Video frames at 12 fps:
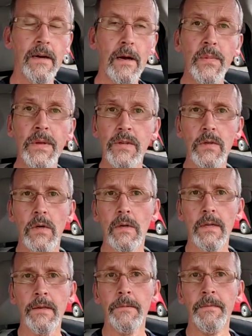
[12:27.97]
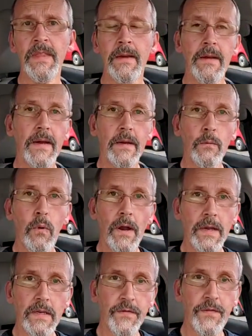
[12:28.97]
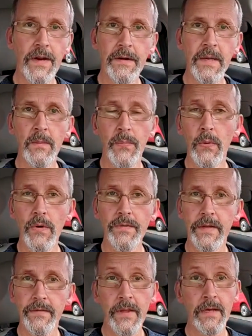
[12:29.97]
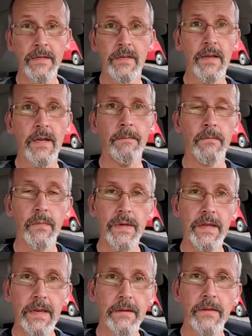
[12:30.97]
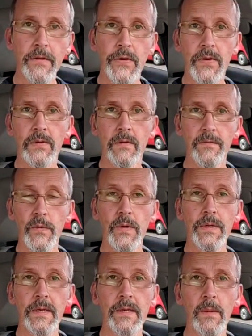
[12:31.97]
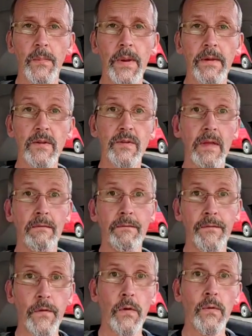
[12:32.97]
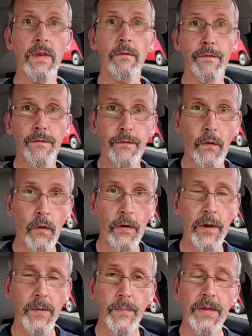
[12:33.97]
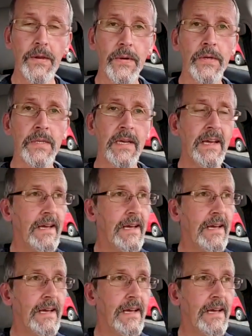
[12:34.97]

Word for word: up in Scotland and why it's very important that this time, when they get the chance to vote on independence, they vote for it because